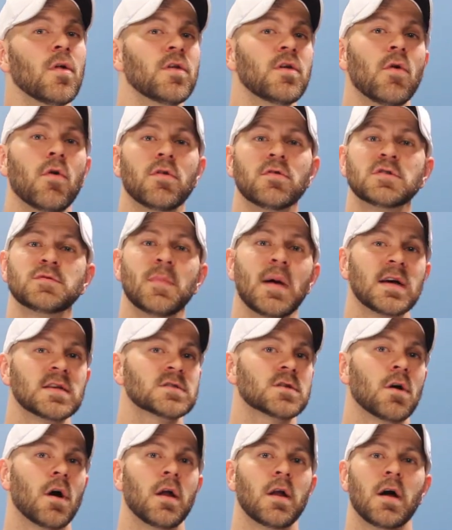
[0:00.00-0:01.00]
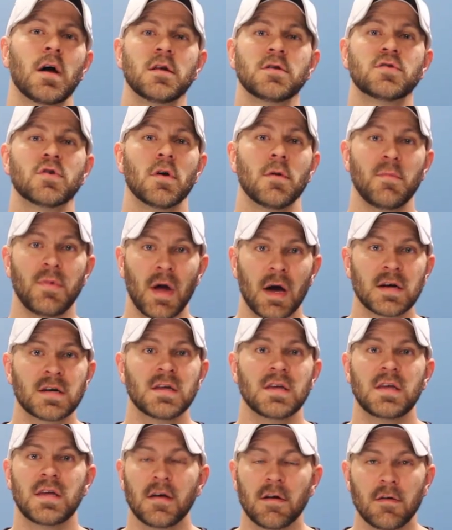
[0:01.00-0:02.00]
will the Oilers mascot Hunter
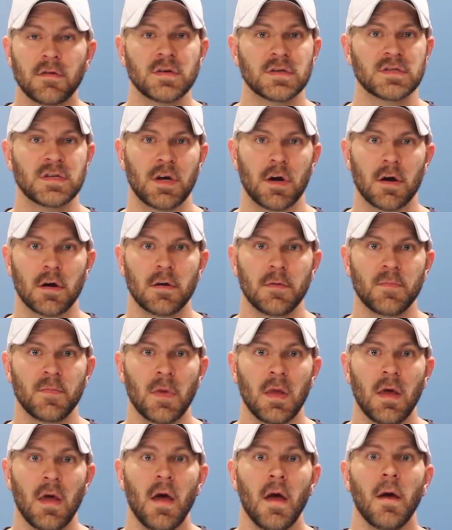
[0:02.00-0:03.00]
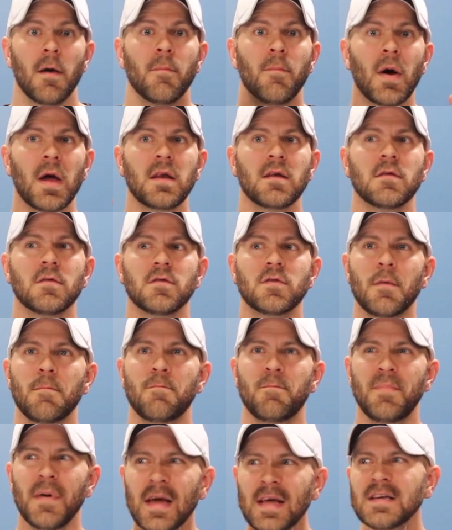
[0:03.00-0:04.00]
abduct and kill this year? But the
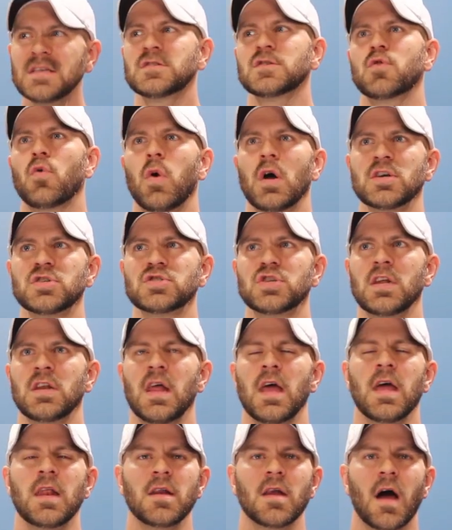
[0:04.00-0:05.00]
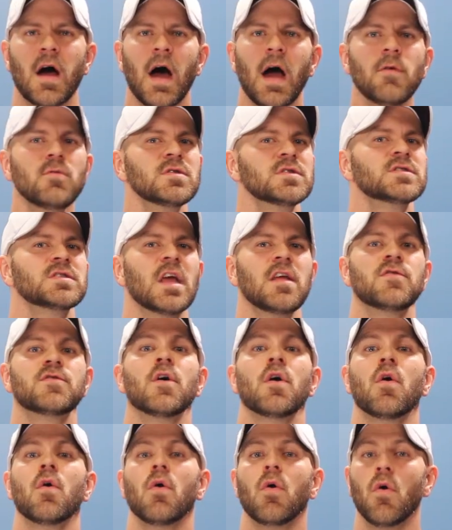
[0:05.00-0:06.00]
biggest question, and I would say
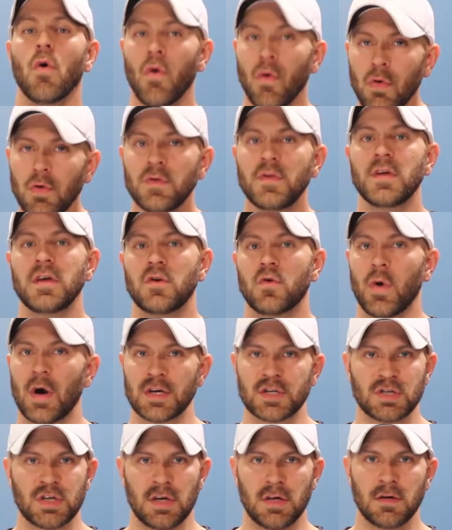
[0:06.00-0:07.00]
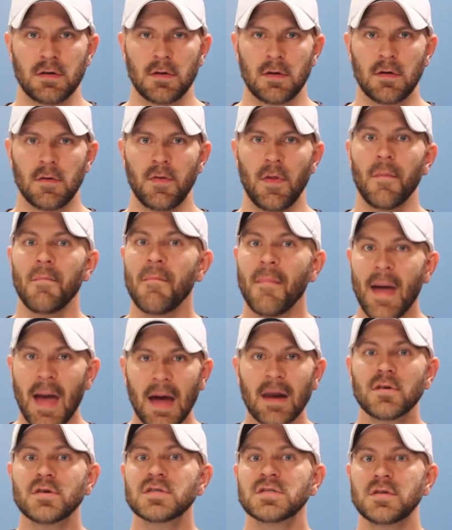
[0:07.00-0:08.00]
the only question that
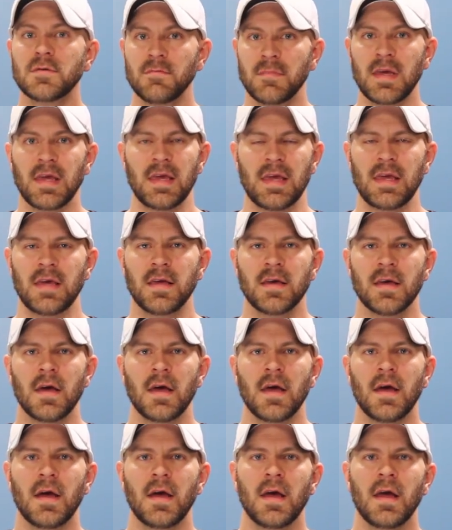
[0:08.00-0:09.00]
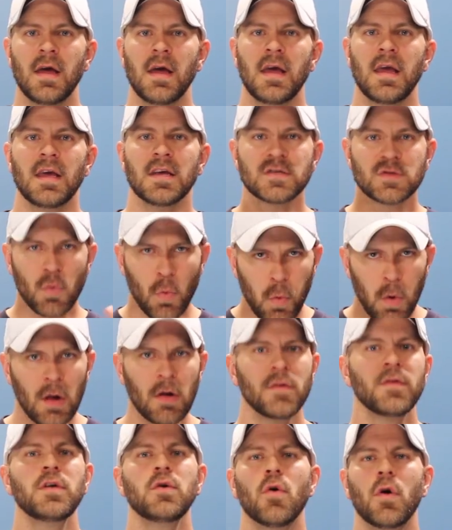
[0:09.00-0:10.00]
matters to me, is
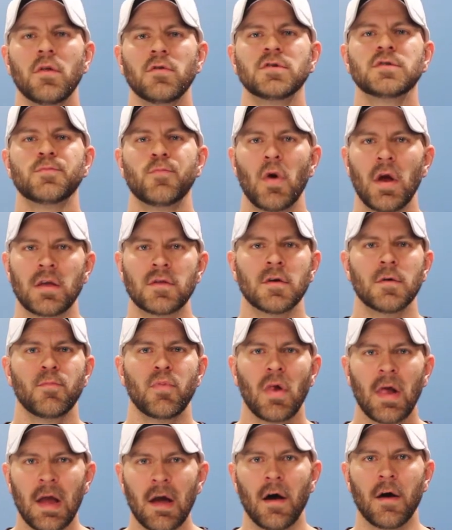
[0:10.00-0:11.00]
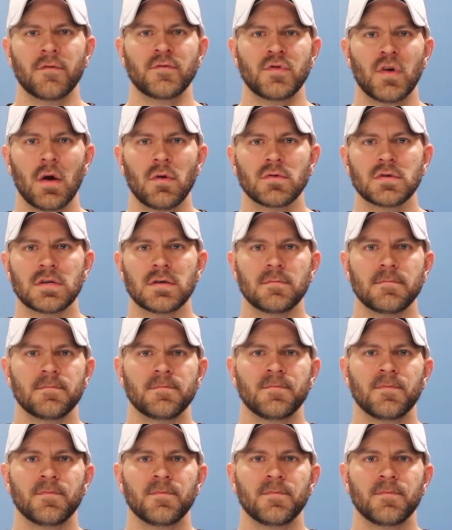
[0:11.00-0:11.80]
will the Oilers break their playoff drought?